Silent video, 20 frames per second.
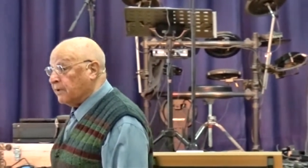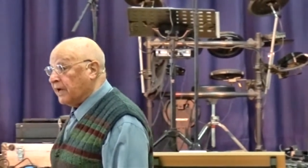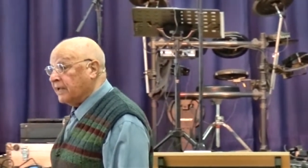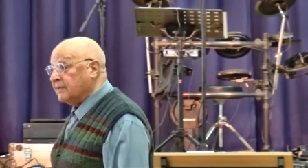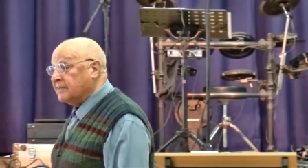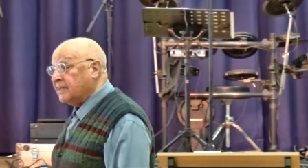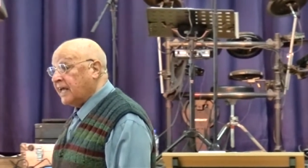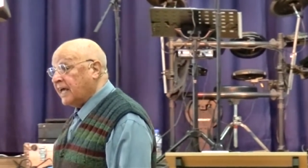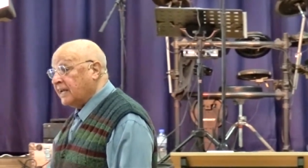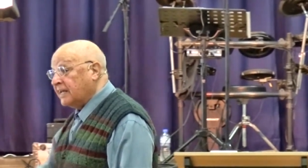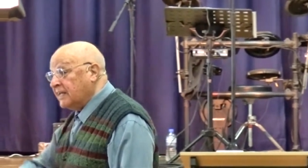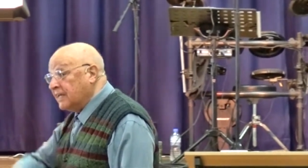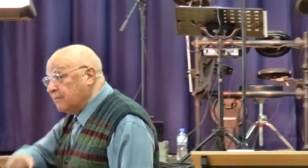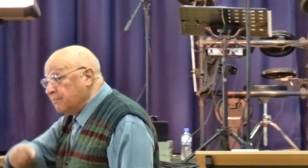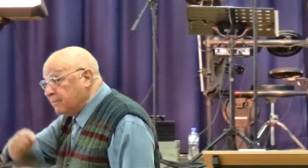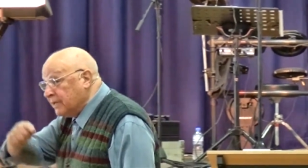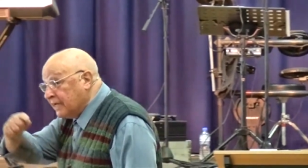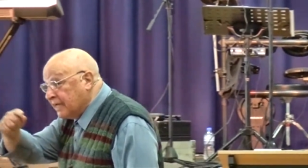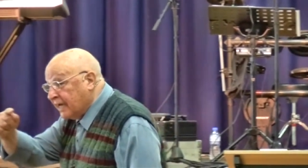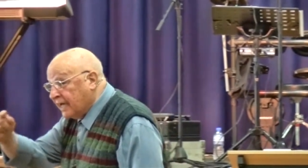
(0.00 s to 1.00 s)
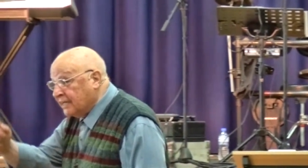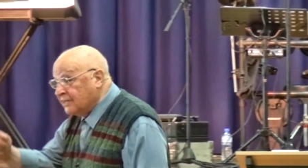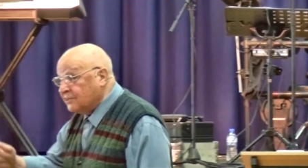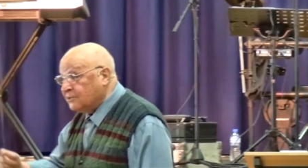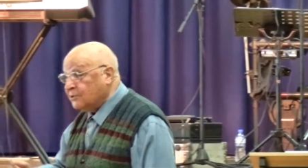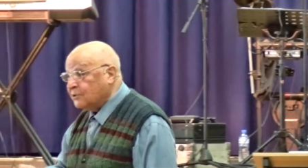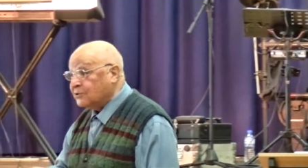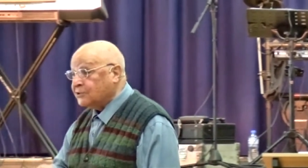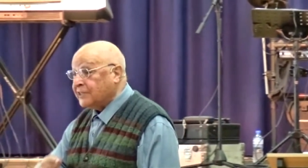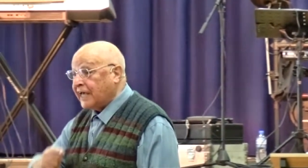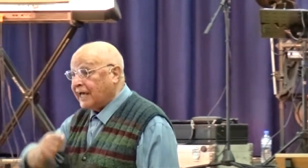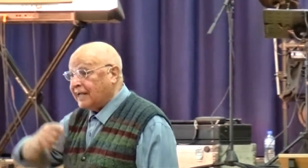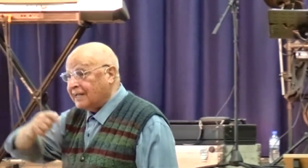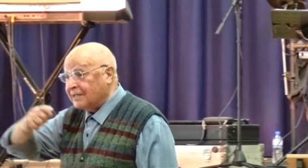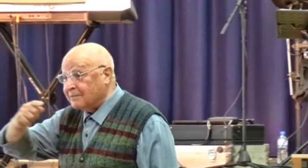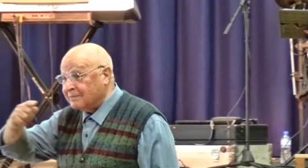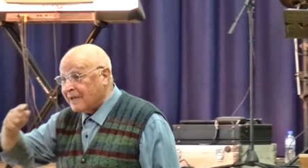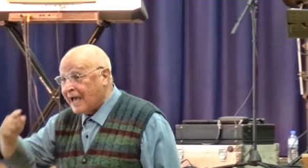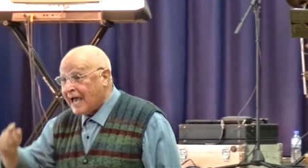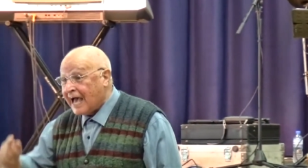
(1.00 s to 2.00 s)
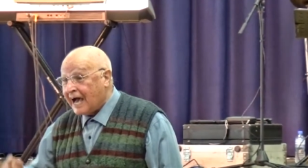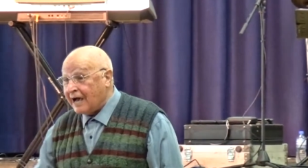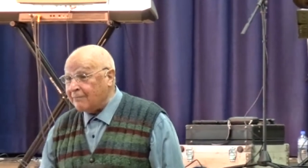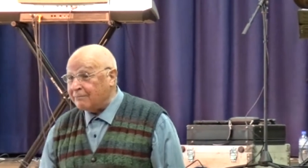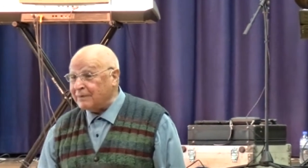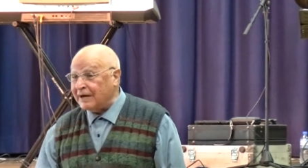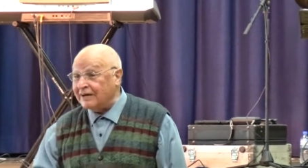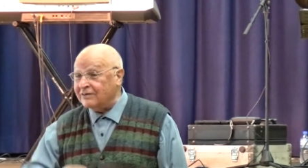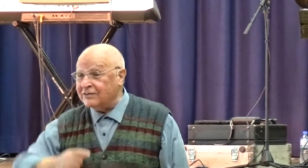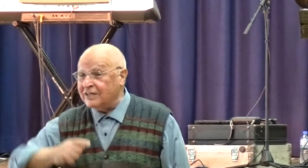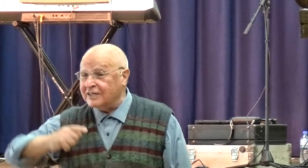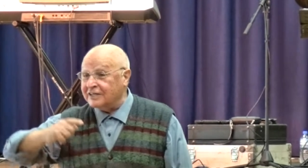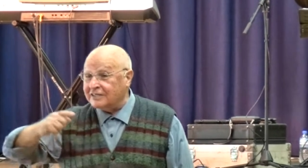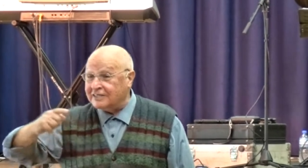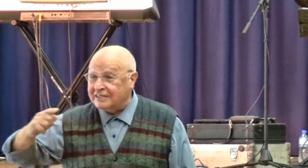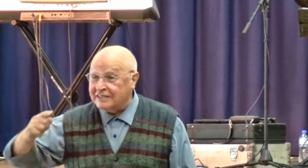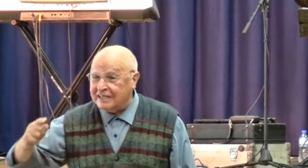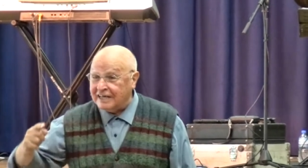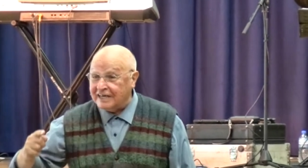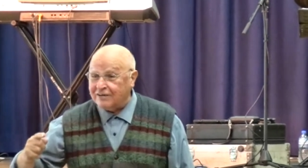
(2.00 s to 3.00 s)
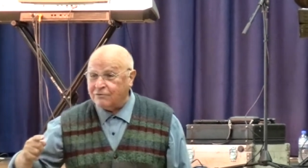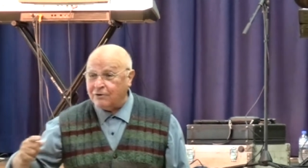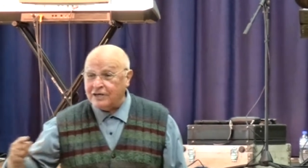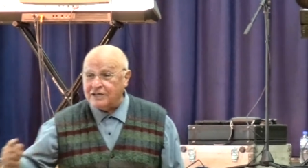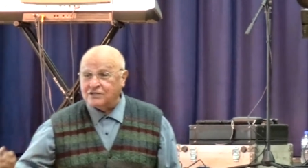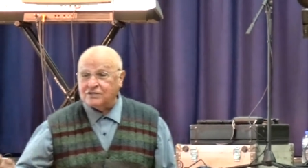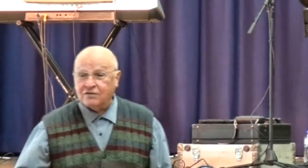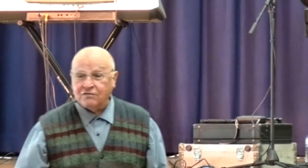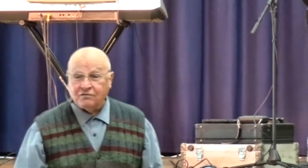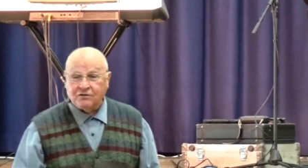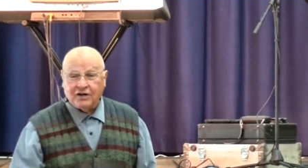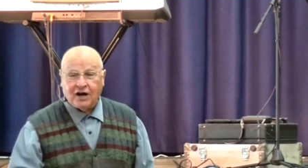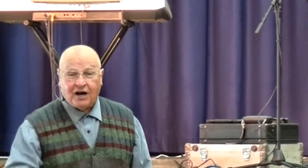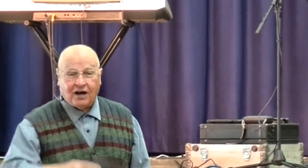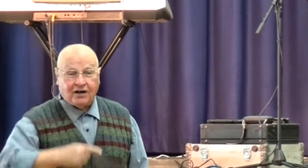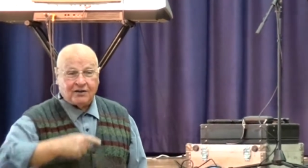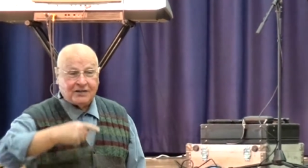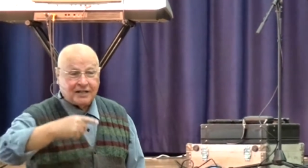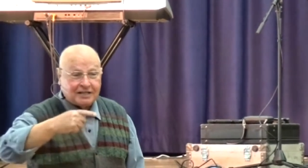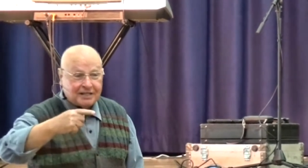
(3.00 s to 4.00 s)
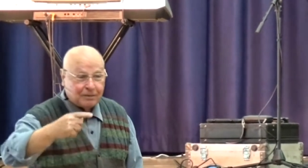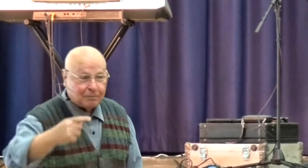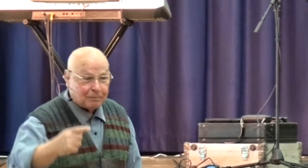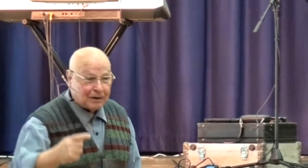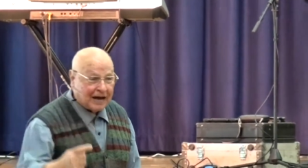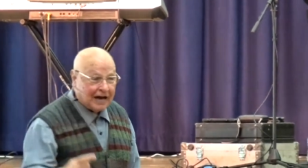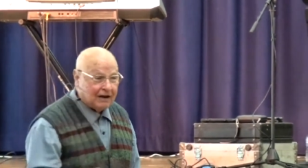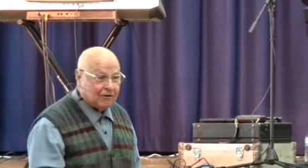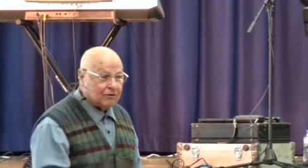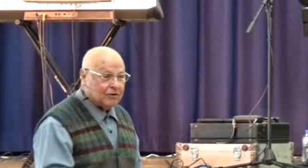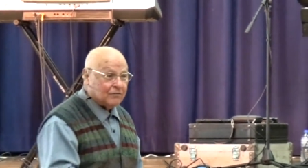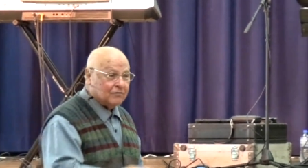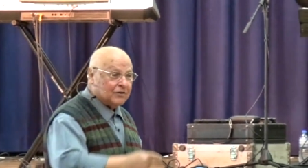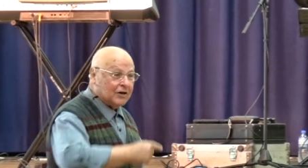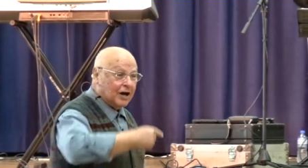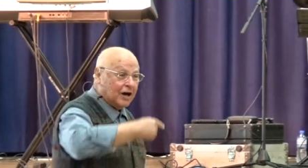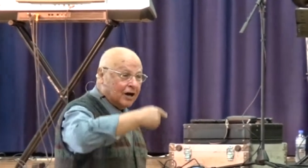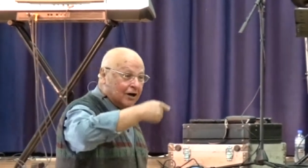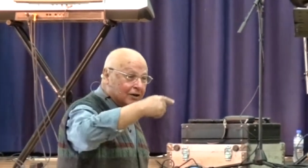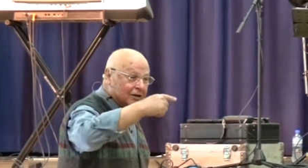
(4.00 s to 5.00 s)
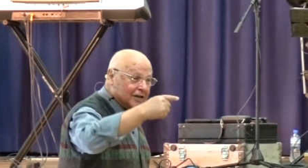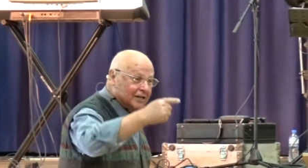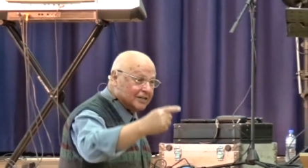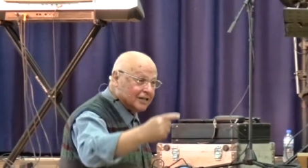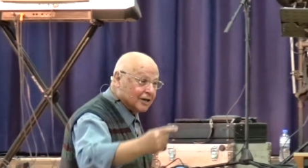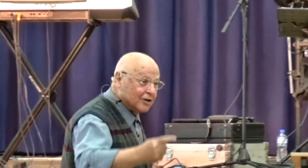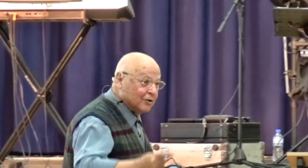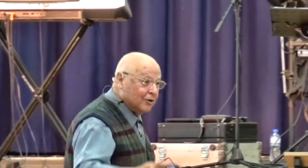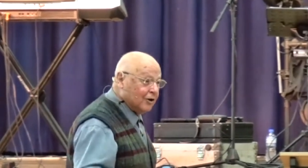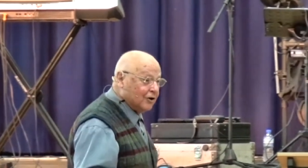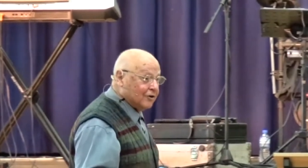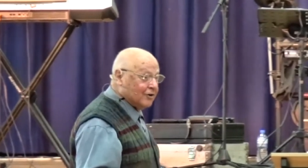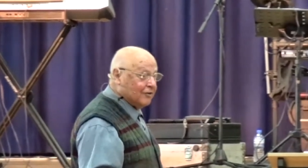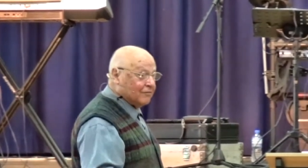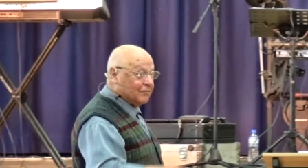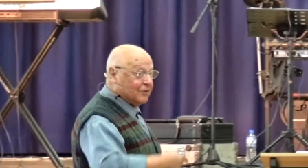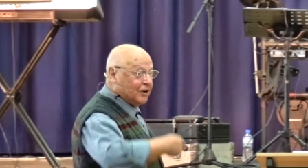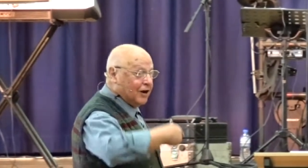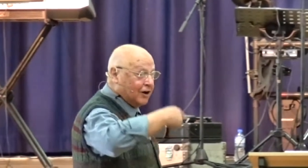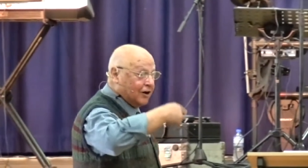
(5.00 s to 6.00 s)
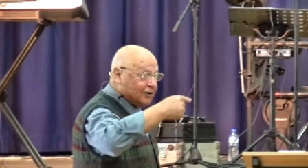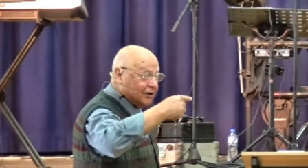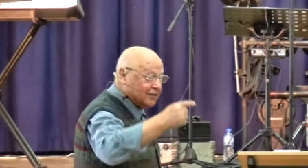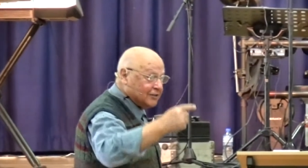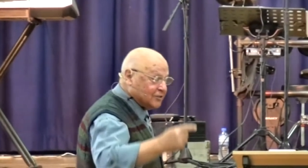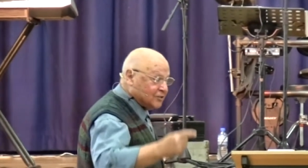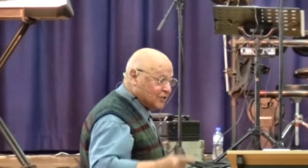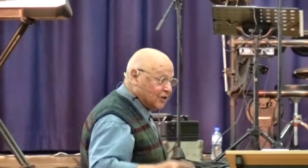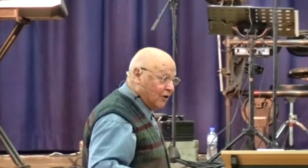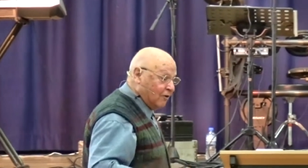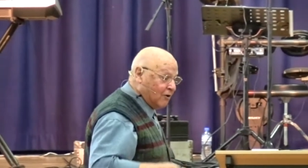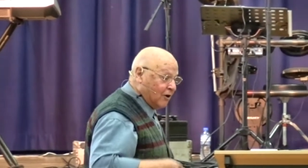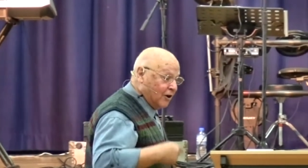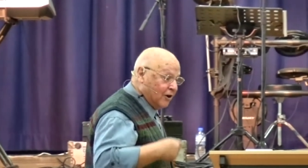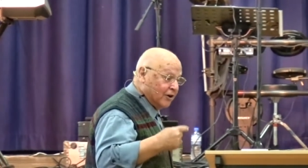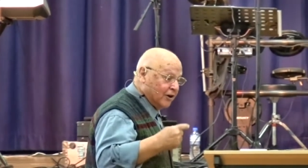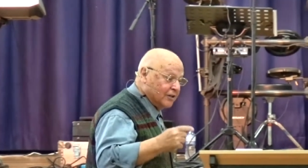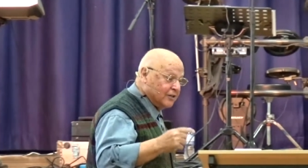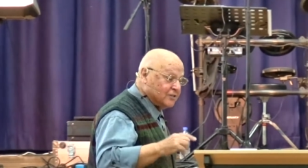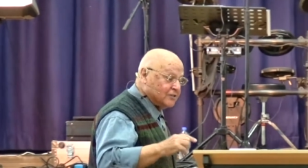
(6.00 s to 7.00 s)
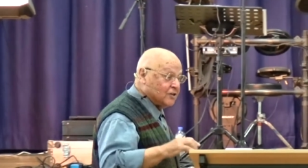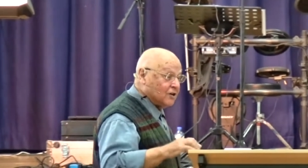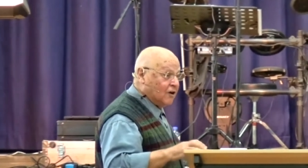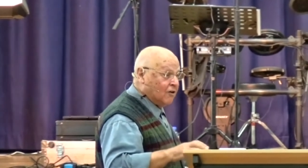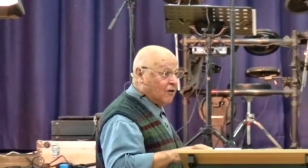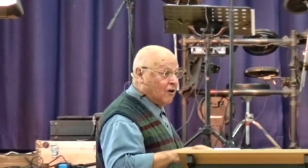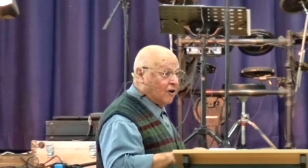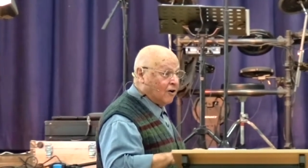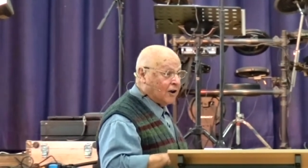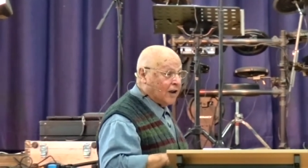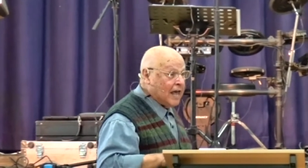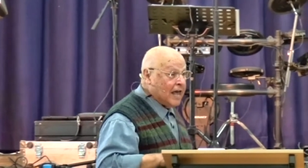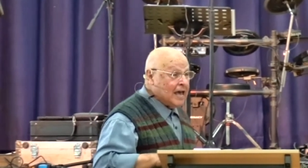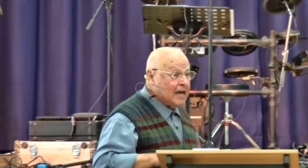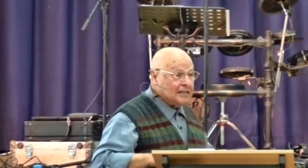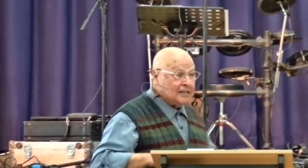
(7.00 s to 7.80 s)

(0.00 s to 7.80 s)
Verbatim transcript: And then He began to tell him about the, the grace of God and the power of God and the glory of God and so on and so on.